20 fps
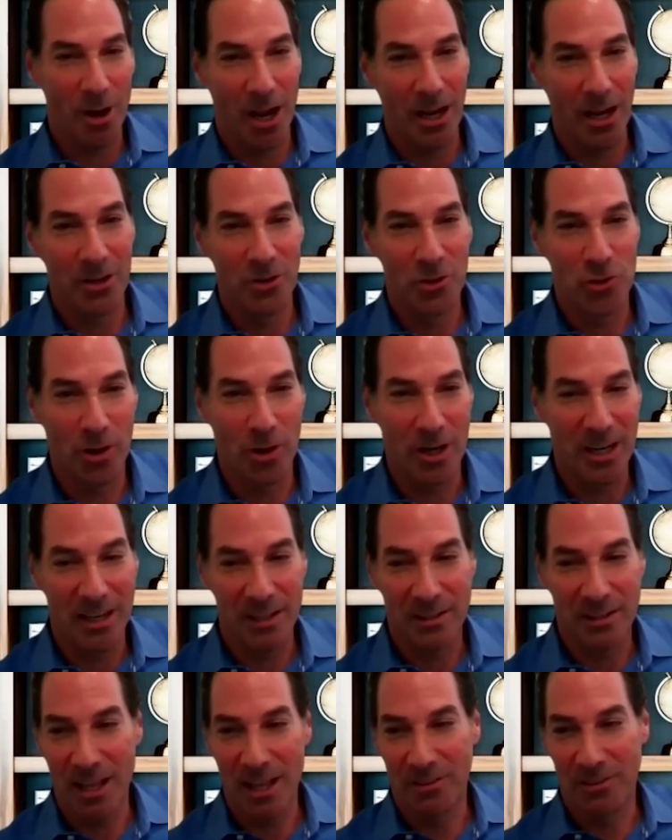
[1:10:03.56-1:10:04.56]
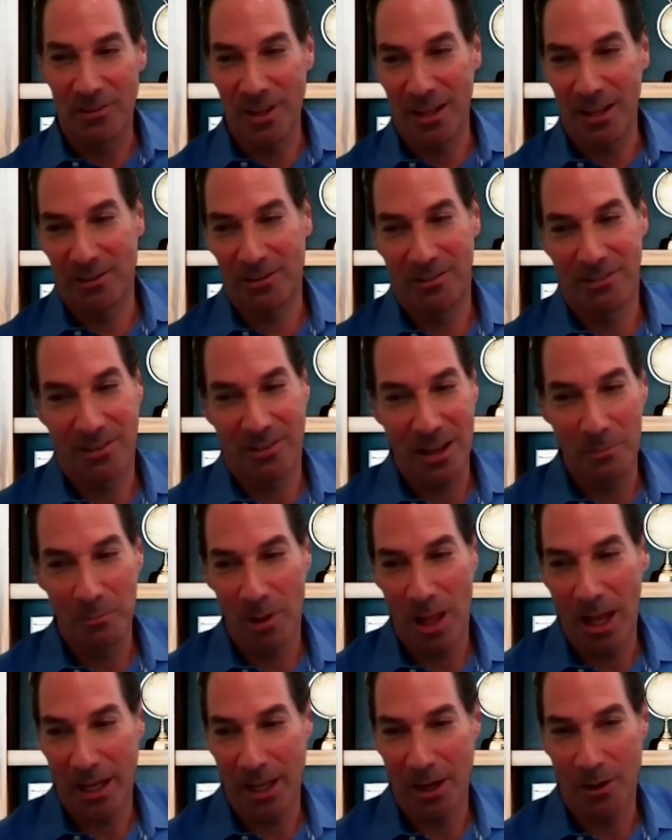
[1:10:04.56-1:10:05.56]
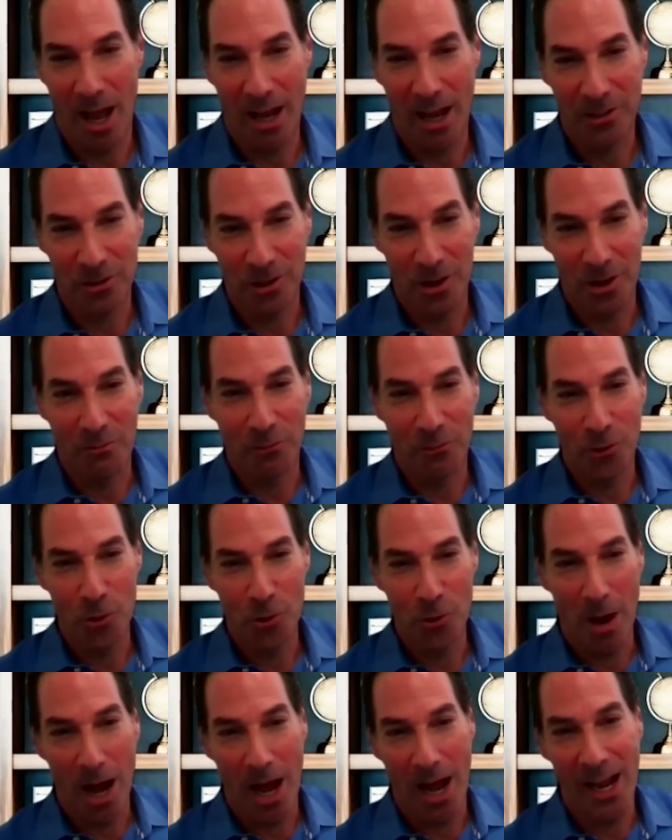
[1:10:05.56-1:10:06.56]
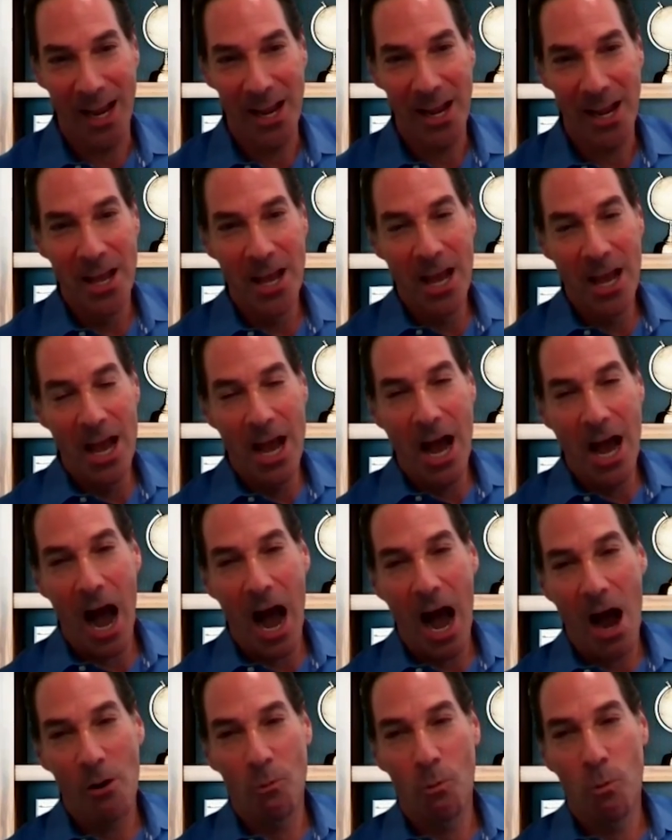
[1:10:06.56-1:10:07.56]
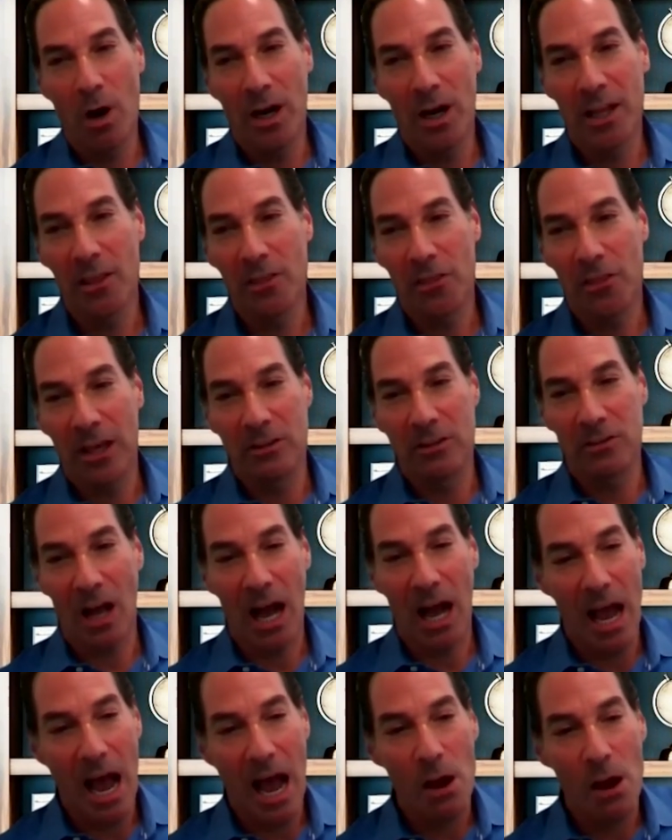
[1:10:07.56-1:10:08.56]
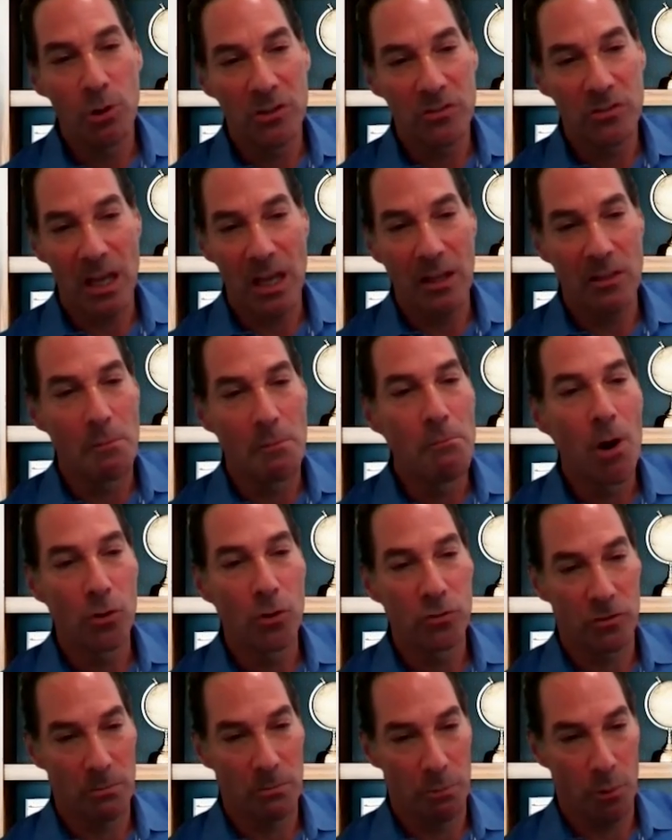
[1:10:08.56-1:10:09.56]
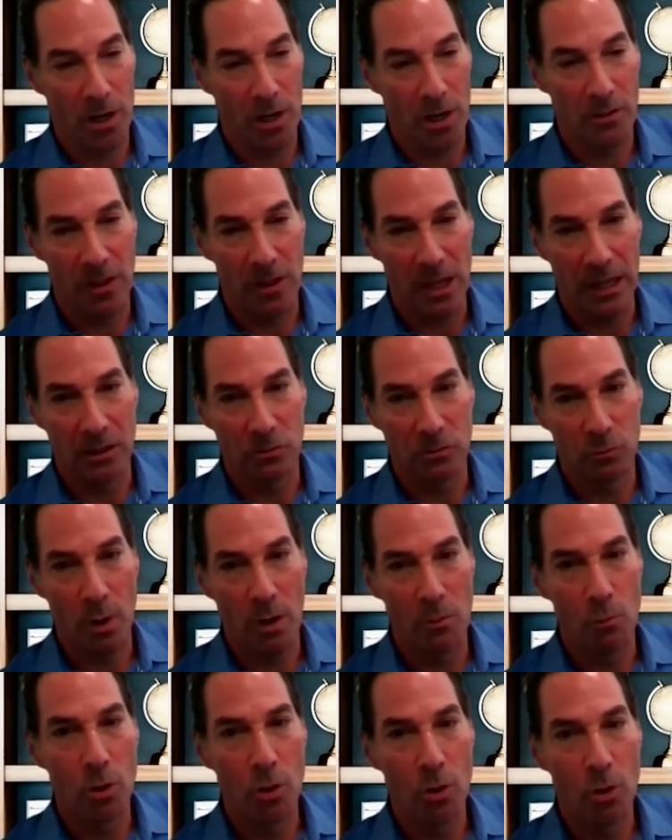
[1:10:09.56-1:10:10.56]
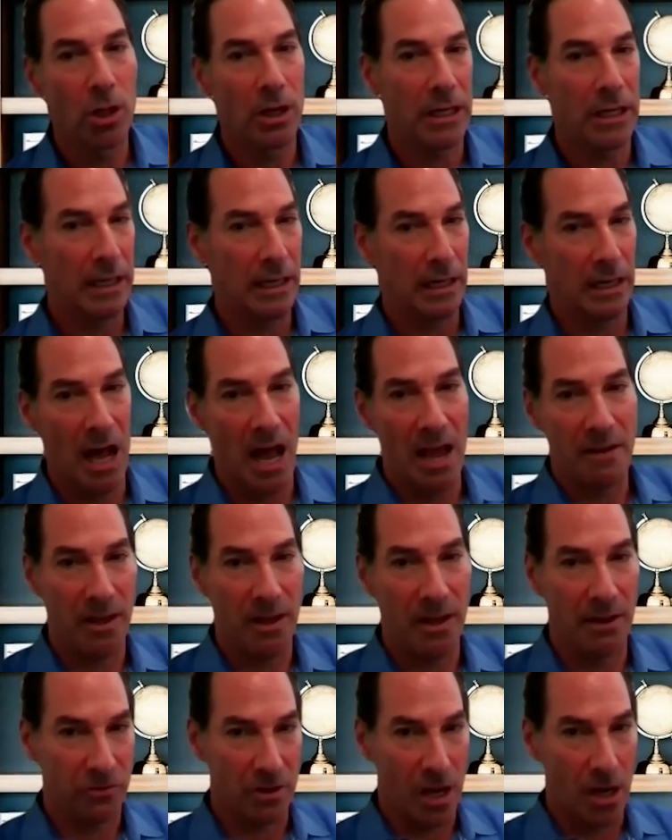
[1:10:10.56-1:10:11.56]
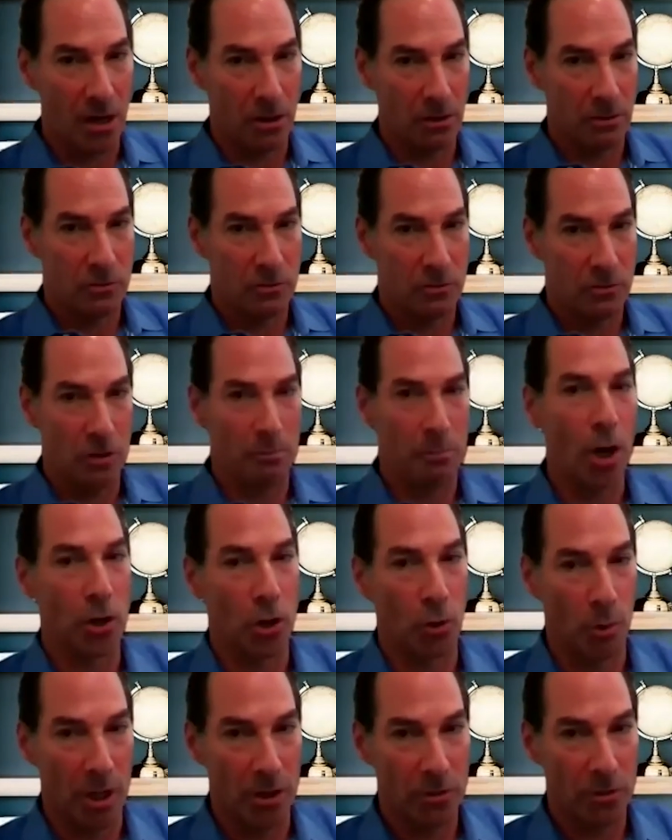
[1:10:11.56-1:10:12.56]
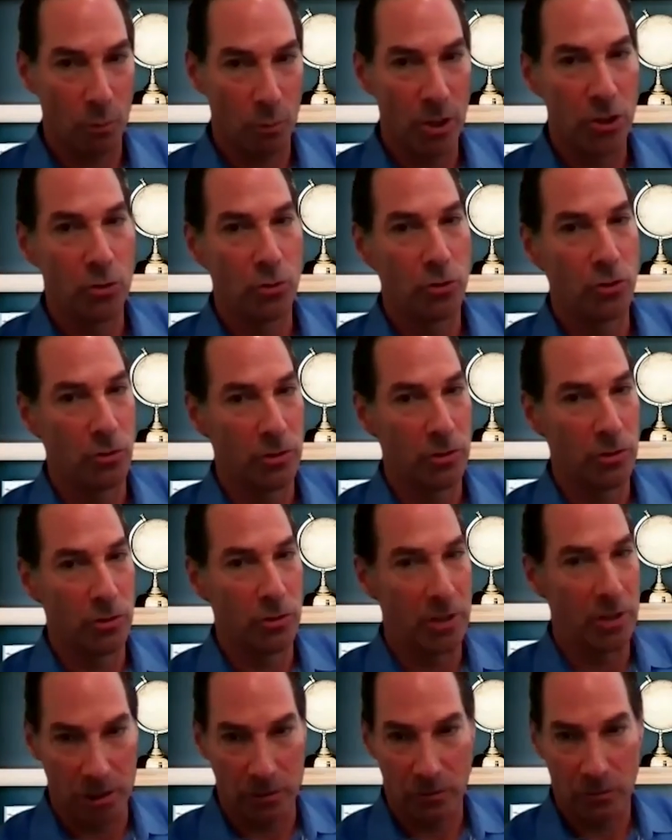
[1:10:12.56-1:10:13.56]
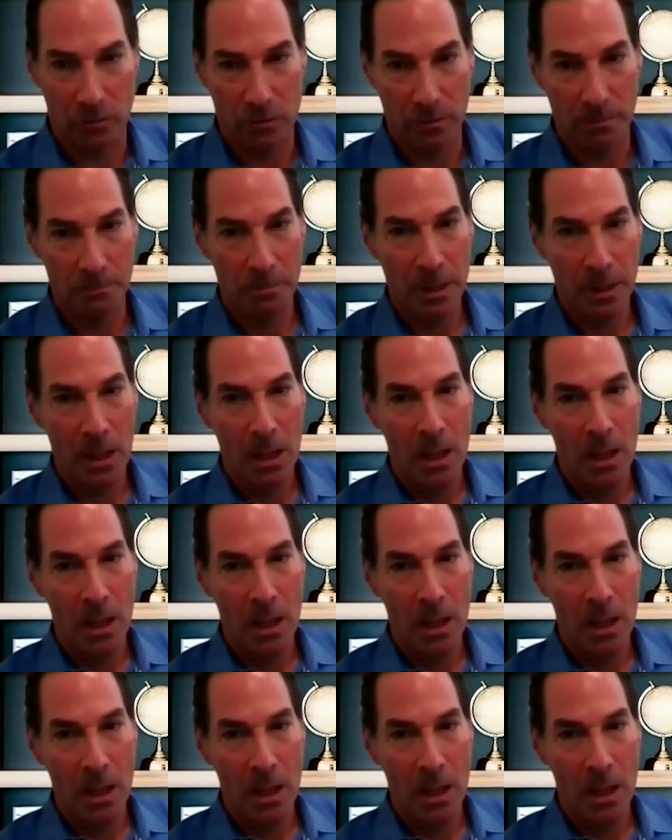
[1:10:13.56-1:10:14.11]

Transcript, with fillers: I enjoyed it. it. it. seemed like it actually flew by. One of the things I, I would say the most important thing is when we're looking at an IVF center to partner with, we do due diligence.